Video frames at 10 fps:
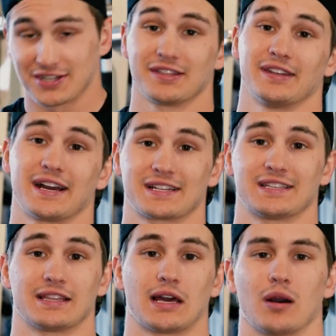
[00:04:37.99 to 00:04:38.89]
into the next
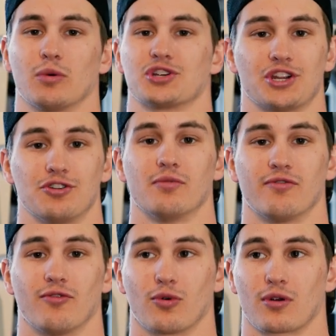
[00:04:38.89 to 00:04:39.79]
thing that I wish I knew
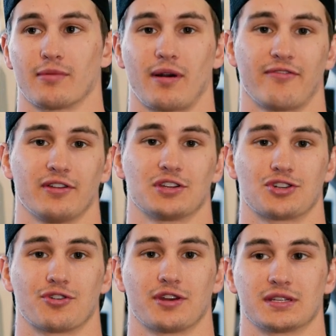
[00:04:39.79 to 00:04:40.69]
before in my fitness
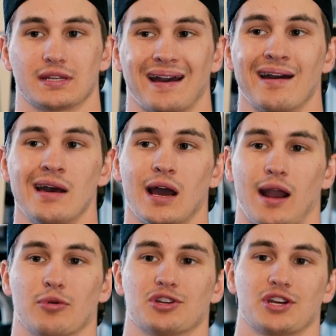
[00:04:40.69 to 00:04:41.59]
journey, is that
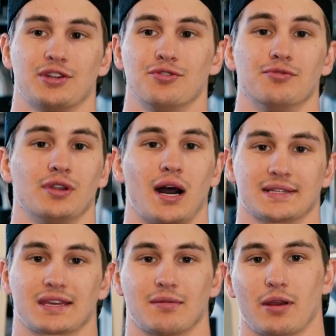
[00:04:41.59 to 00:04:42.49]
I wish I knew
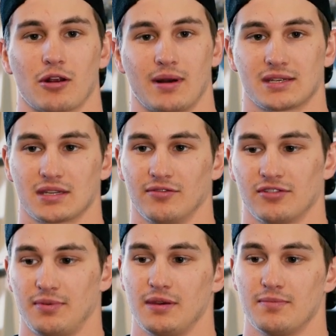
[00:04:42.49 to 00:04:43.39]
not to compare myself
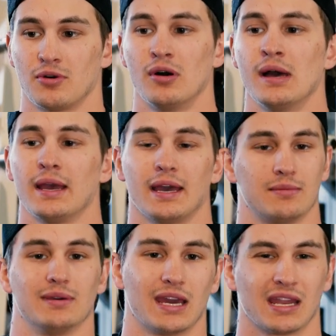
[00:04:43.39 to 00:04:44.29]
to people. In
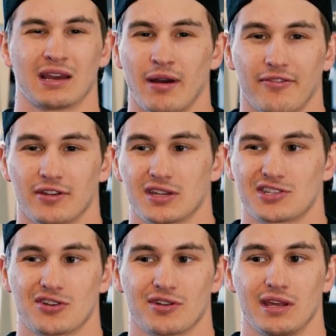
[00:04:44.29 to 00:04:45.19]
the beginning of my fitness
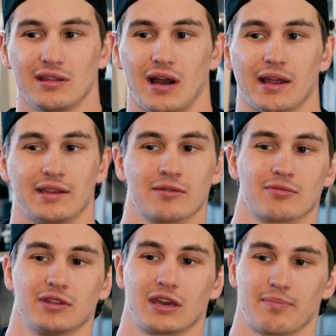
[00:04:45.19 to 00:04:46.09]
journey, I didn't
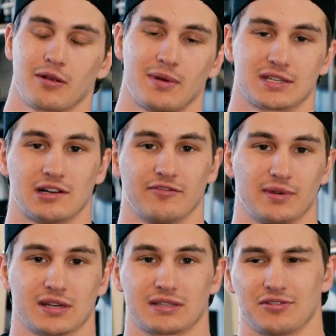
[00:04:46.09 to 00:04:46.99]
really compare myself
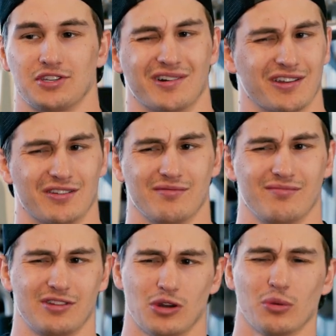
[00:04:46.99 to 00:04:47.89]
because I was young and
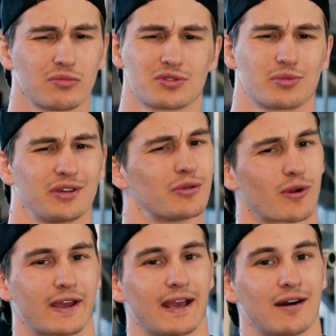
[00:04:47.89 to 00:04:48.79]
no one was really
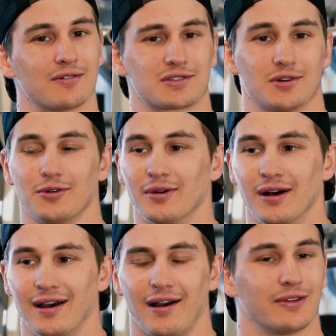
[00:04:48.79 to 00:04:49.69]
working out. So
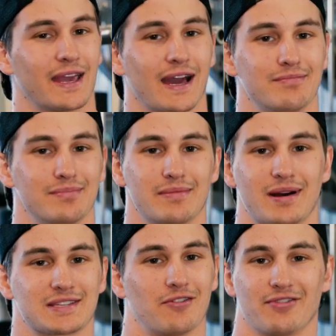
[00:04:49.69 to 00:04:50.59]
I only had me,
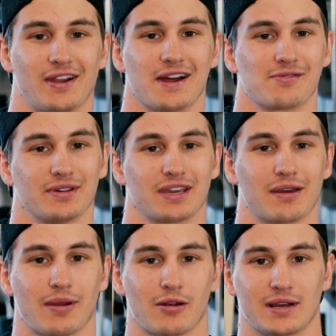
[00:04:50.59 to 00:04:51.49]
myself, and I to really
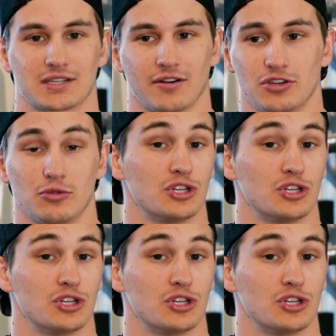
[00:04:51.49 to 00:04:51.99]
compare myself to,